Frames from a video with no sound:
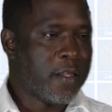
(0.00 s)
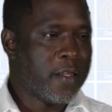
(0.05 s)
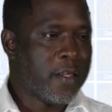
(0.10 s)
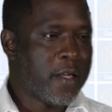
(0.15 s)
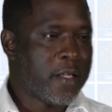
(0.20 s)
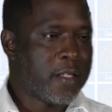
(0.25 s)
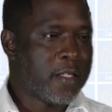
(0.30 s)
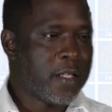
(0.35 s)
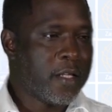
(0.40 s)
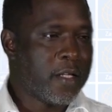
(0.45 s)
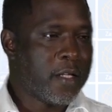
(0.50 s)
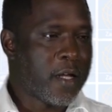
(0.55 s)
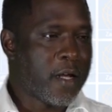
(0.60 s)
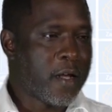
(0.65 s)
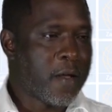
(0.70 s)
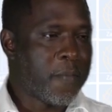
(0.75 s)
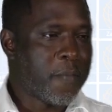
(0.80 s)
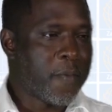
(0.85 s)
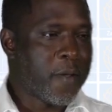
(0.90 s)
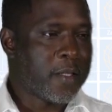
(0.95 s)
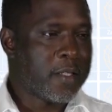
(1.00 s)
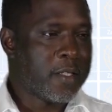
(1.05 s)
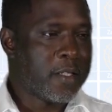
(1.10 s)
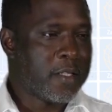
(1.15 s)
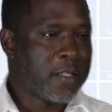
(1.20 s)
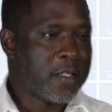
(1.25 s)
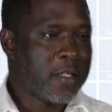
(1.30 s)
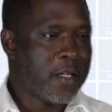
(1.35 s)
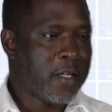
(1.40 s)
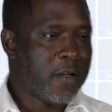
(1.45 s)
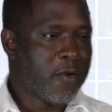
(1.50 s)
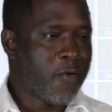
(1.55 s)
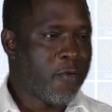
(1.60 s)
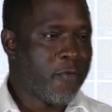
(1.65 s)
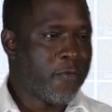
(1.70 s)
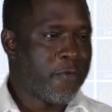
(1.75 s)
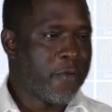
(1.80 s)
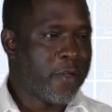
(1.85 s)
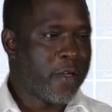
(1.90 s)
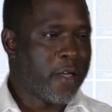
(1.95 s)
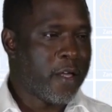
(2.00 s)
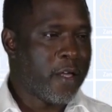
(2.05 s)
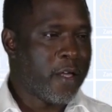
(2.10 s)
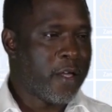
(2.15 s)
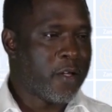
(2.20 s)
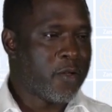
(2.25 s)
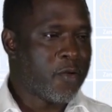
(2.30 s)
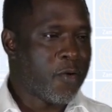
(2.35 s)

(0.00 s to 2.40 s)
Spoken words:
the cylinder capacity of the